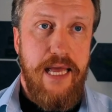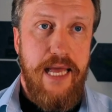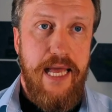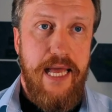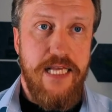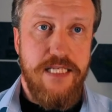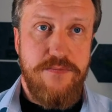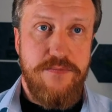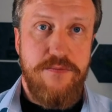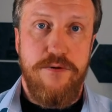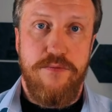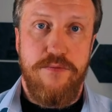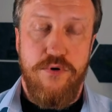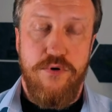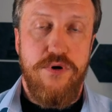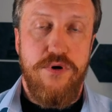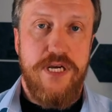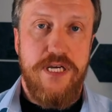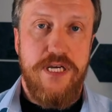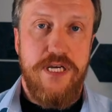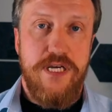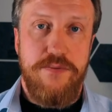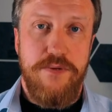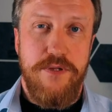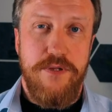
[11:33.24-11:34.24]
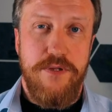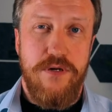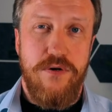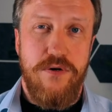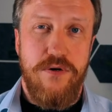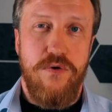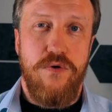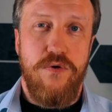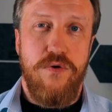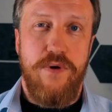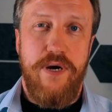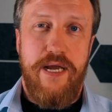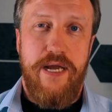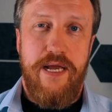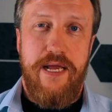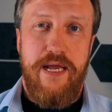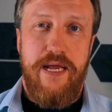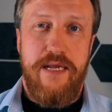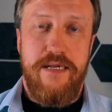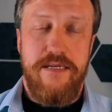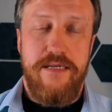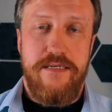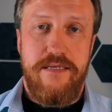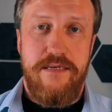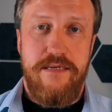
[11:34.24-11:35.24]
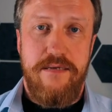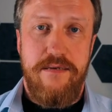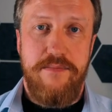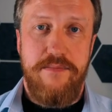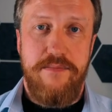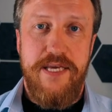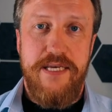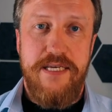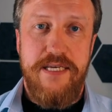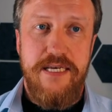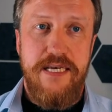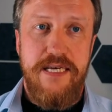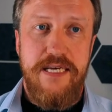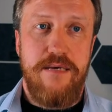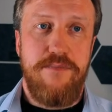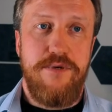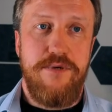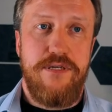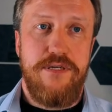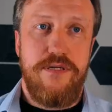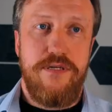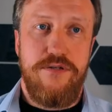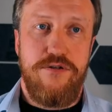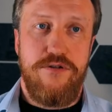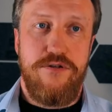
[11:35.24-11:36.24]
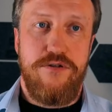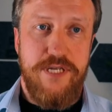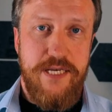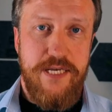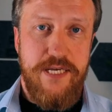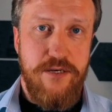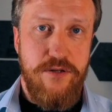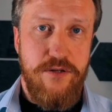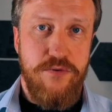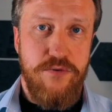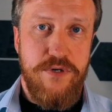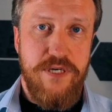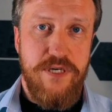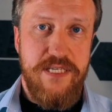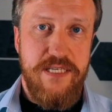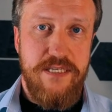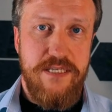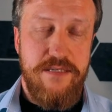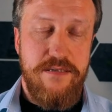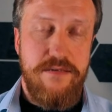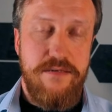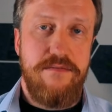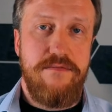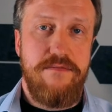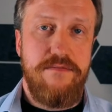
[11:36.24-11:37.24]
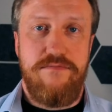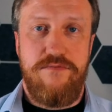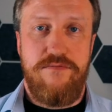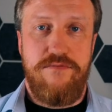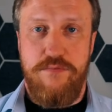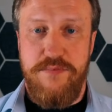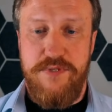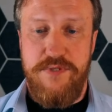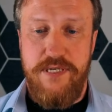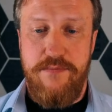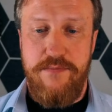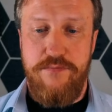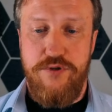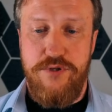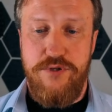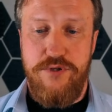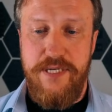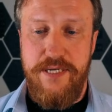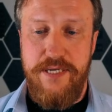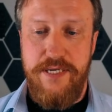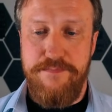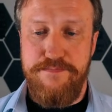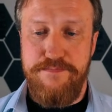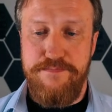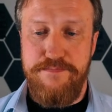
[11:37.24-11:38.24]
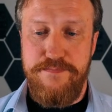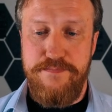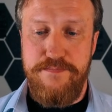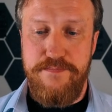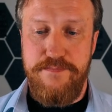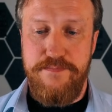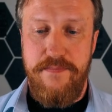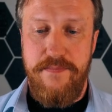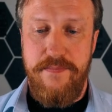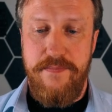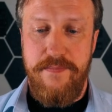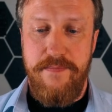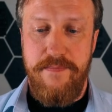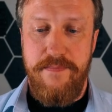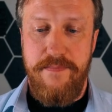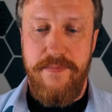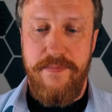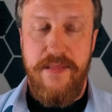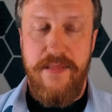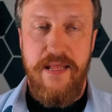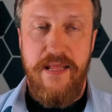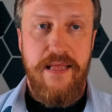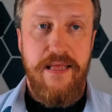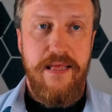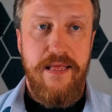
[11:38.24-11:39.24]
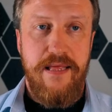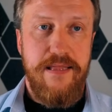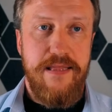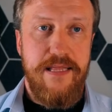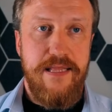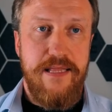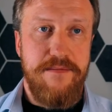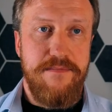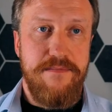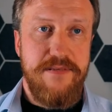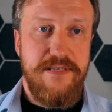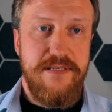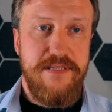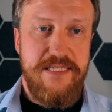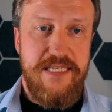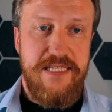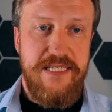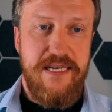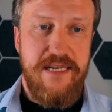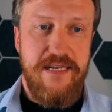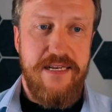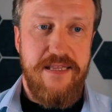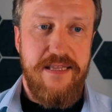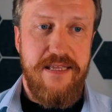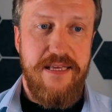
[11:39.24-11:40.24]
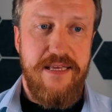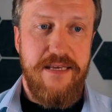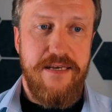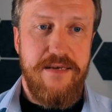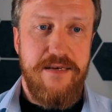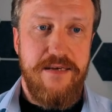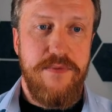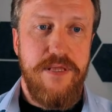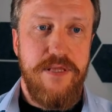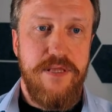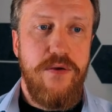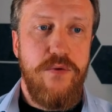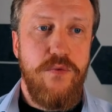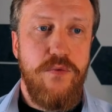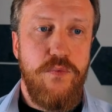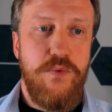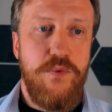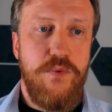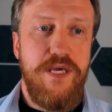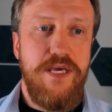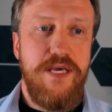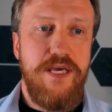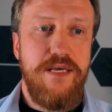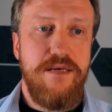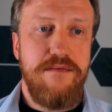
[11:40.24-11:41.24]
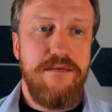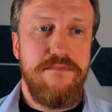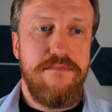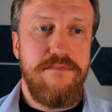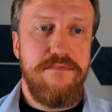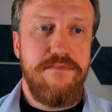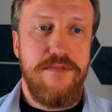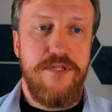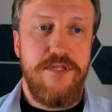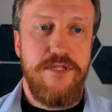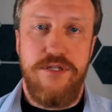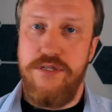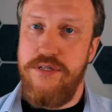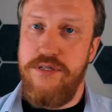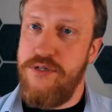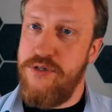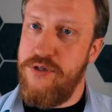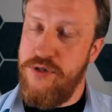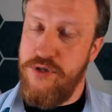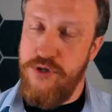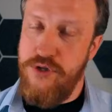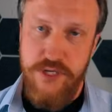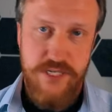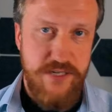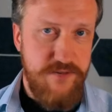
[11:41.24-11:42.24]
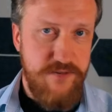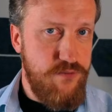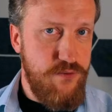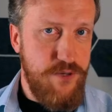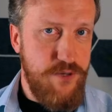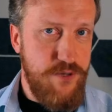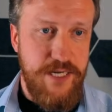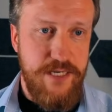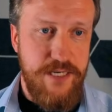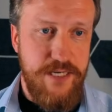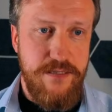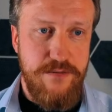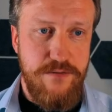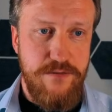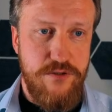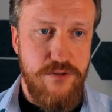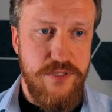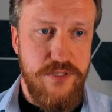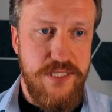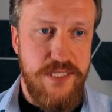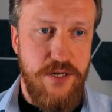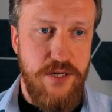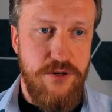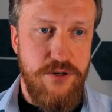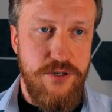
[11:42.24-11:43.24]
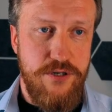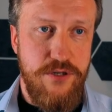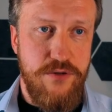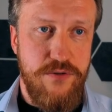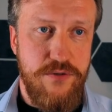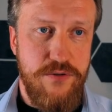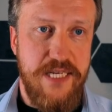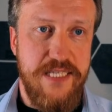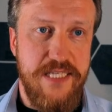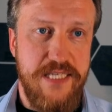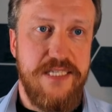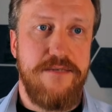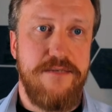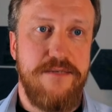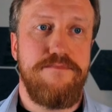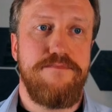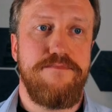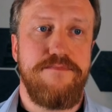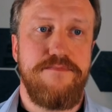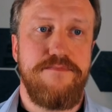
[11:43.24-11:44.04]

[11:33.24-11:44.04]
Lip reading: As we work, it will grow, and make a habit to take a look at it from time to time. Then, second thing, we not afraid to start new task.